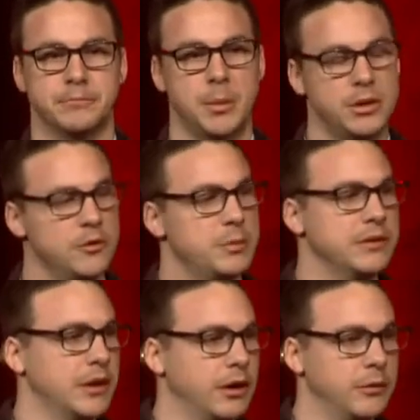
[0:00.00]
Maybe you've
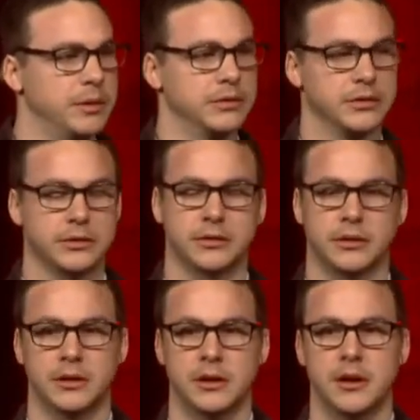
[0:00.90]
been there, your business
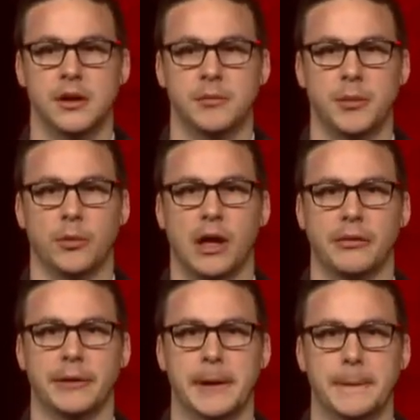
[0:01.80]
people
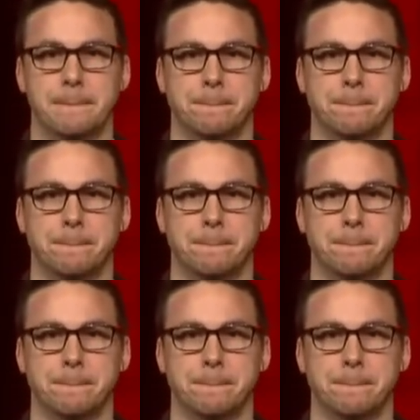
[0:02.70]
out there.